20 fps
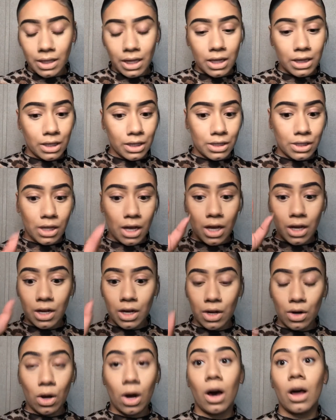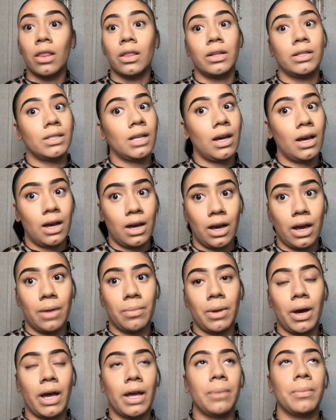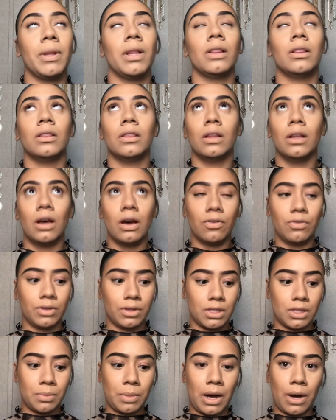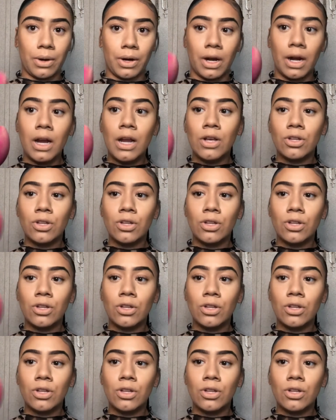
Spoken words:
It looks good all the time. I am in love with this powder.